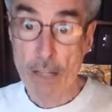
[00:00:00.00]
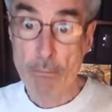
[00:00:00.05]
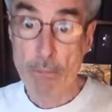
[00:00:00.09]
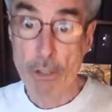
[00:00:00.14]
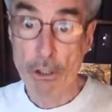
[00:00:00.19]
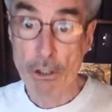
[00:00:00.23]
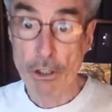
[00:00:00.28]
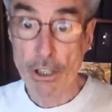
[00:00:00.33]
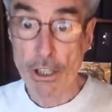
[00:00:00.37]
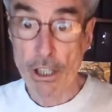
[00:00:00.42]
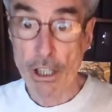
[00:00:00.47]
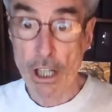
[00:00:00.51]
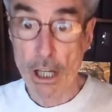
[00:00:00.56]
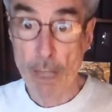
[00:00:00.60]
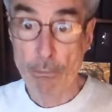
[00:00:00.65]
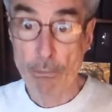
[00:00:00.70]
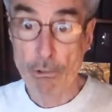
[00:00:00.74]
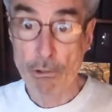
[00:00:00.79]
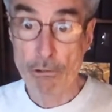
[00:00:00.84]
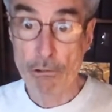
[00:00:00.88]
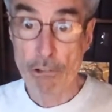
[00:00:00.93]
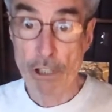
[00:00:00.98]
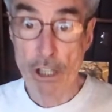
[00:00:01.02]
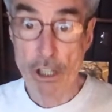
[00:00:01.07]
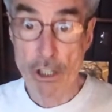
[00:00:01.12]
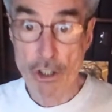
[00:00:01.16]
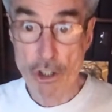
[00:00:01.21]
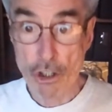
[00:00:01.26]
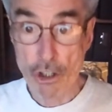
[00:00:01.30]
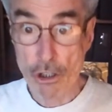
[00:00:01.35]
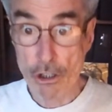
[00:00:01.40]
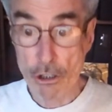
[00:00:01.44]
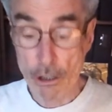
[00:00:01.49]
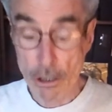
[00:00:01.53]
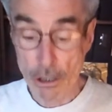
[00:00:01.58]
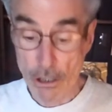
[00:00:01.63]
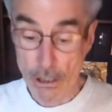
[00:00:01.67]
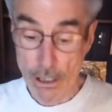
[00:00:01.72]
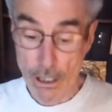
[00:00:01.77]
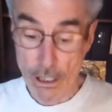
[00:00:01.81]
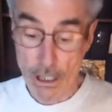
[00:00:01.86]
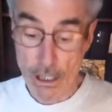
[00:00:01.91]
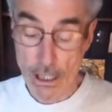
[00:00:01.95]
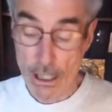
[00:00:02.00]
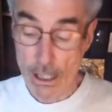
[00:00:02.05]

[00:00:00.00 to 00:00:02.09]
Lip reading: building up traditional